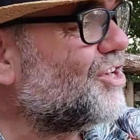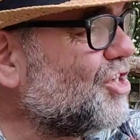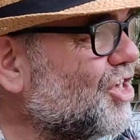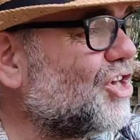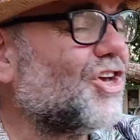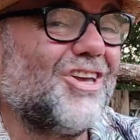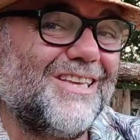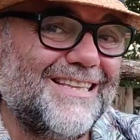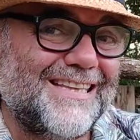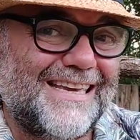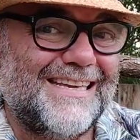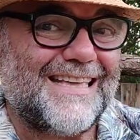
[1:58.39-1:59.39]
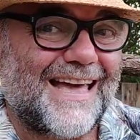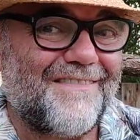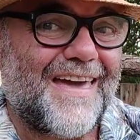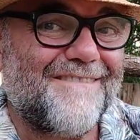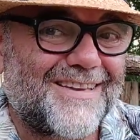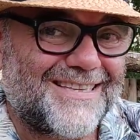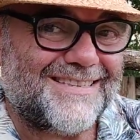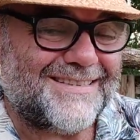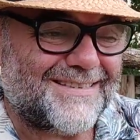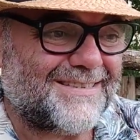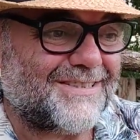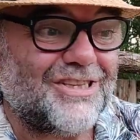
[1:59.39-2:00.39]
You're going to need to have
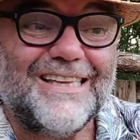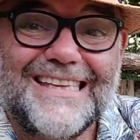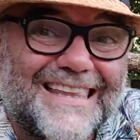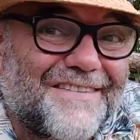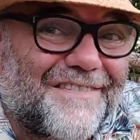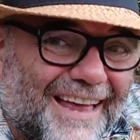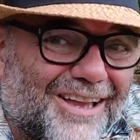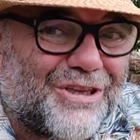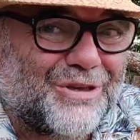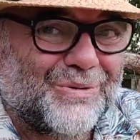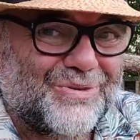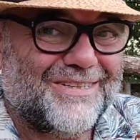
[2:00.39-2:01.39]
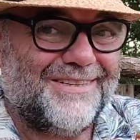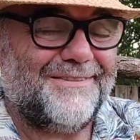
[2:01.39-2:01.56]
evidence. You need to get it valued.